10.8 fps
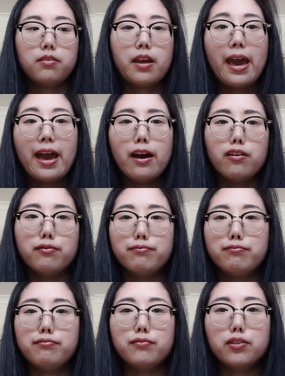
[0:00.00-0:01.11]
how
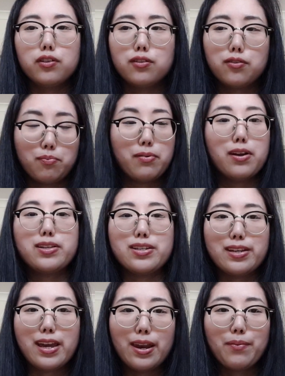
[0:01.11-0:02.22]

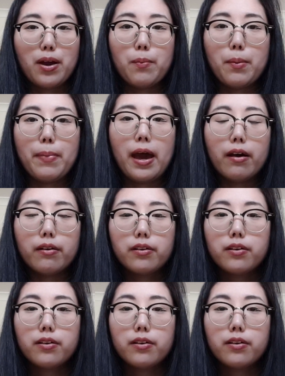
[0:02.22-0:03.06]
depression can come about,